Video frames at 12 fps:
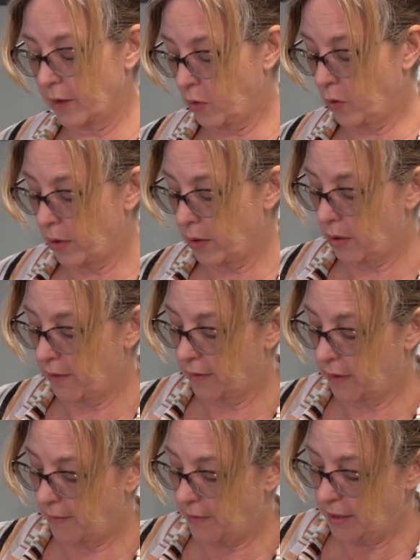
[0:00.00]
1/4 of a
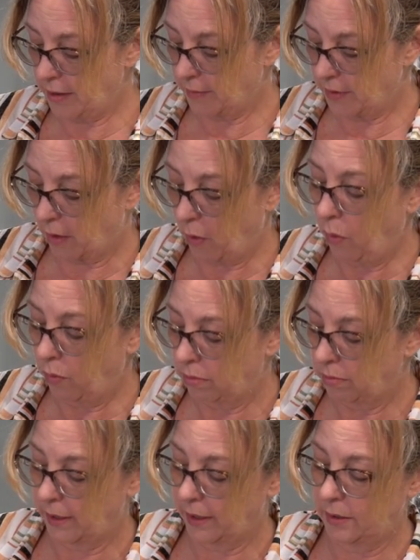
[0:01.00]
lemon. Oh
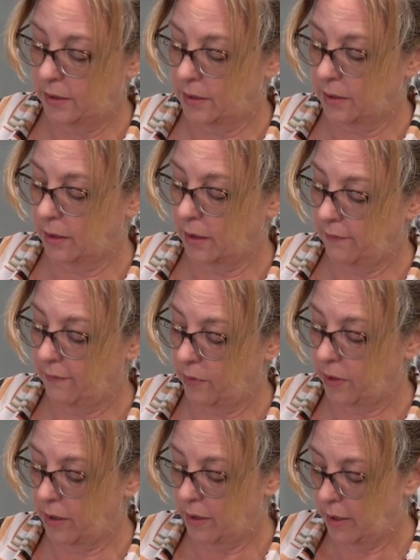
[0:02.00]
my goodness, it got
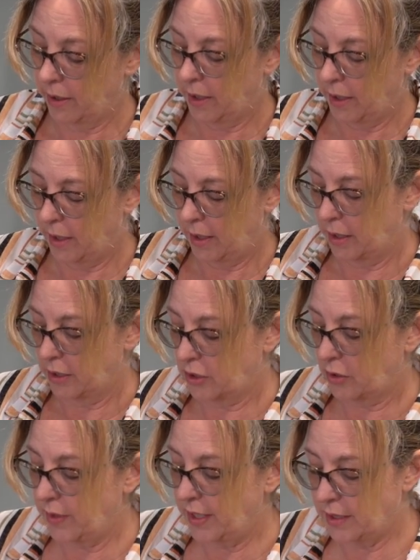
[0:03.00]
everywhere.
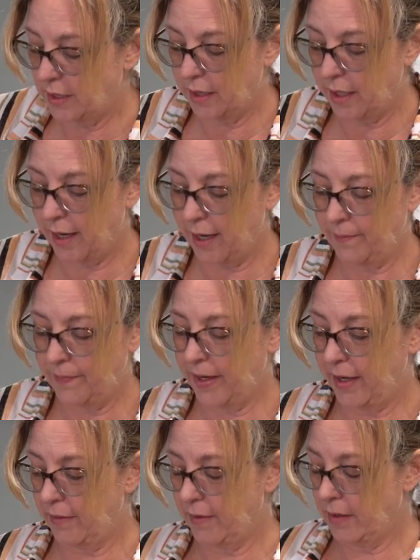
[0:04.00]
Squeeze in that,
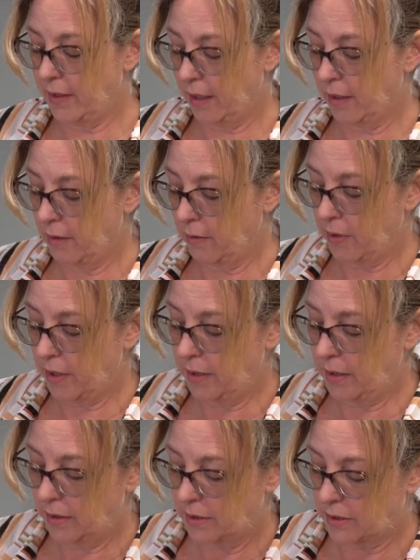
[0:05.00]
and then the other
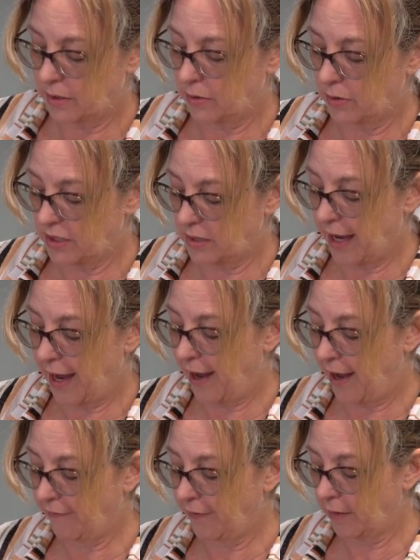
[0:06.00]
one. So it's a
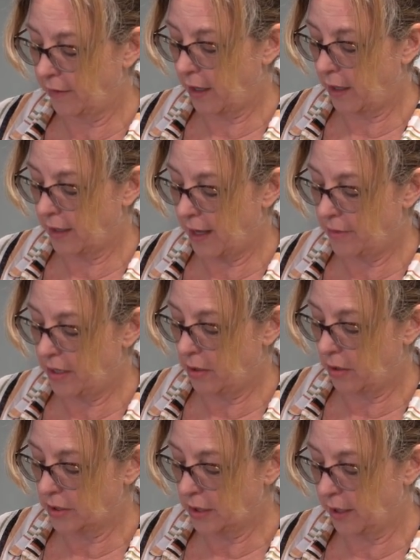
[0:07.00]
1/2 a lemon
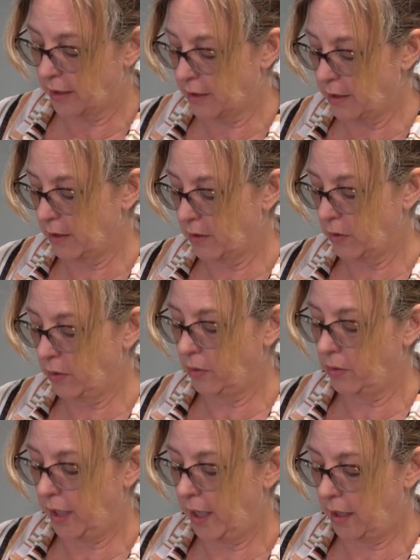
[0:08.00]
altogether.
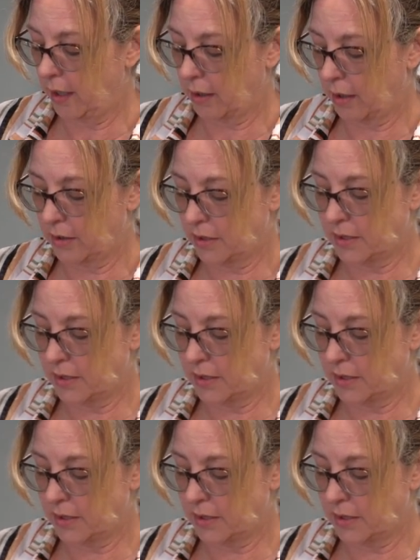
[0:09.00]
Oh yay, I caught the